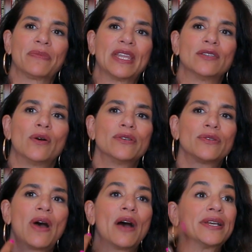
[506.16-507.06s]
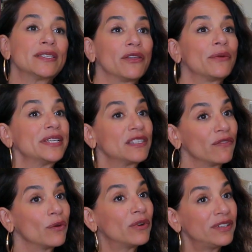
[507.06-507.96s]
is also how I saw the rest
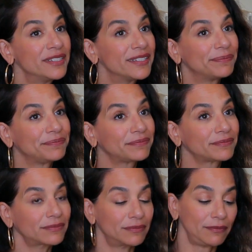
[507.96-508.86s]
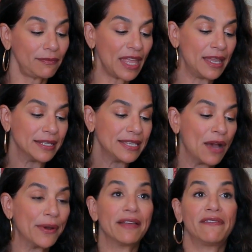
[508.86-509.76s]
of the world. And it's
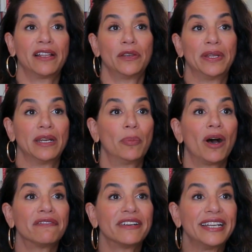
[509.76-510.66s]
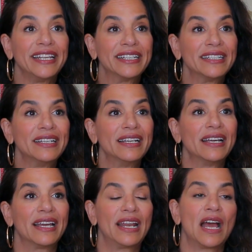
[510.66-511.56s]
how I evaluated poverty,
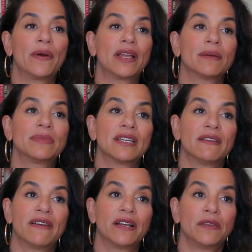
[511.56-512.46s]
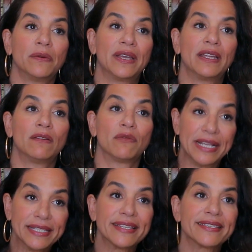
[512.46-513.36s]
and how I come to evaluate
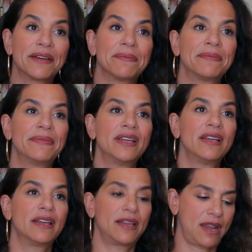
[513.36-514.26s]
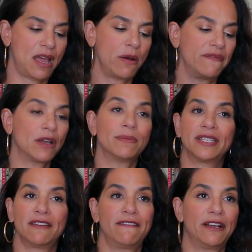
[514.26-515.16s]
racism, and how I've come
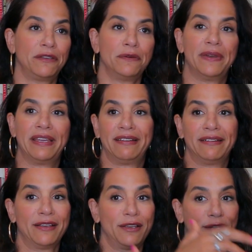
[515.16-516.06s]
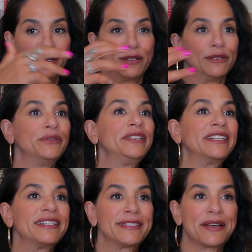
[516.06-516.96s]
to evaluate
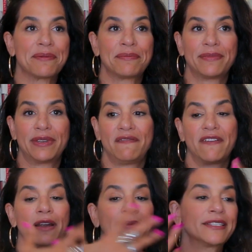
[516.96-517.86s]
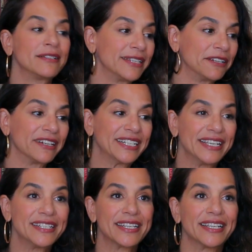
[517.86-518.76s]
colonialism, environmental
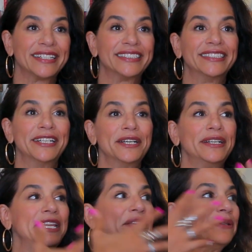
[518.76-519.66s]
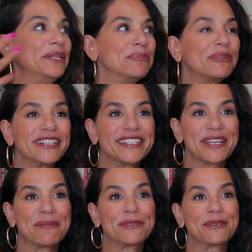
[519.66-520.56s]
degradation,
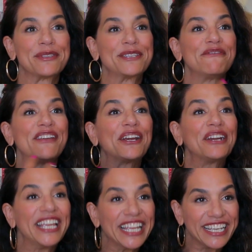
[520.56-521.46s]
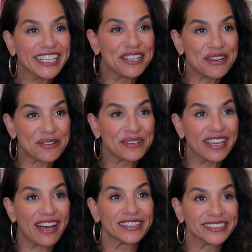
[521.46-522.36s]
neoliberalism. So this very,
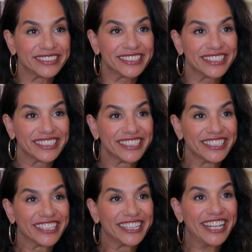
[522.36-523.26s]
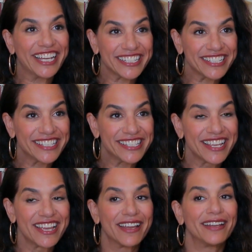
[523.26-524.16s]
young lens
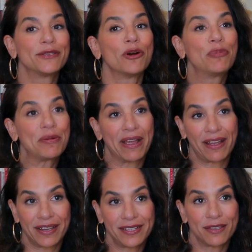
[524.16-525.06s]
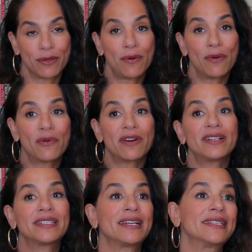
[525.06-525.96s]
has opened my eyes to the whole
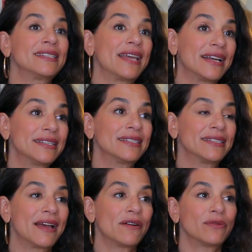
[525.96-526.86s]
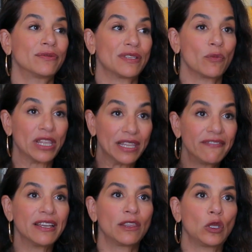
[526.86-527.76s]
world. And as now someone
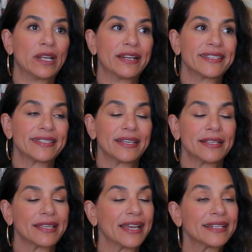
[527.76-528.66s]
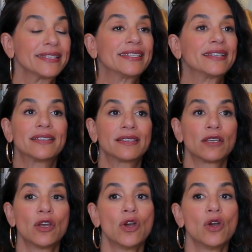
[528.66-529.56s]
living in the United States, I insist
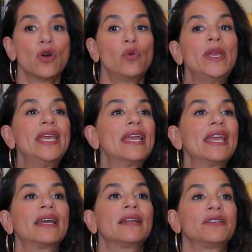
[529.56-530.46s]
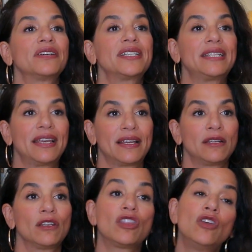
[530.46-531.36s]
we can't
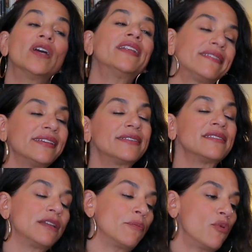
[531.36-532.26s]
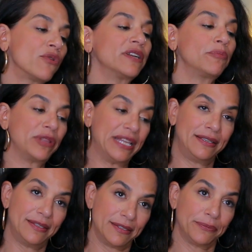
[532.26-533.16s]
understand. The United States is an important
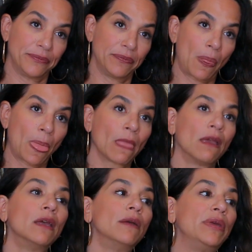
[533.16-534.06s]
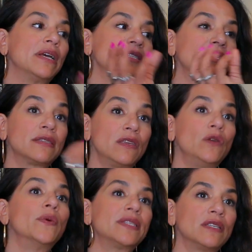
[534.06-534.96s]
place because it's the
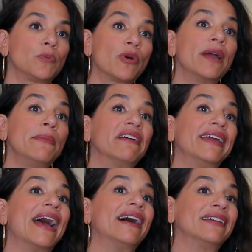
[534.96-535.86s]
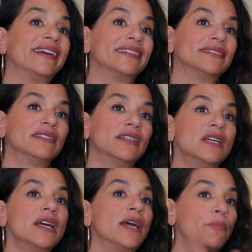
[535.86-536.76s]
US's primary ally
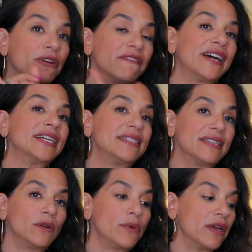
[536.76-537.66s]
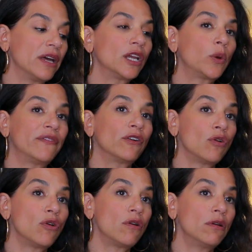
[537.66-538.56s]
and provides it with
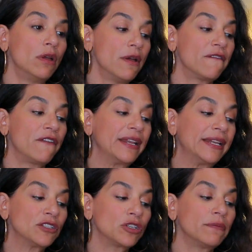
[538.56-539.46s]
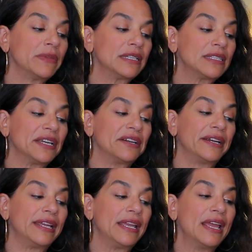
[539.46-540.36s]
unequivocal financial,
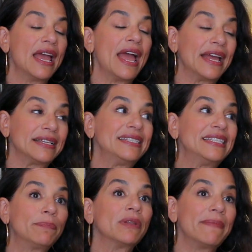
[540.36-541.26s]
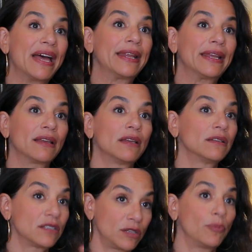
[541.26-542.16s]
military, and diplomatic
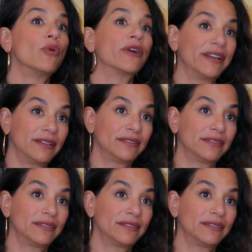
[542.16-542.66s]
support.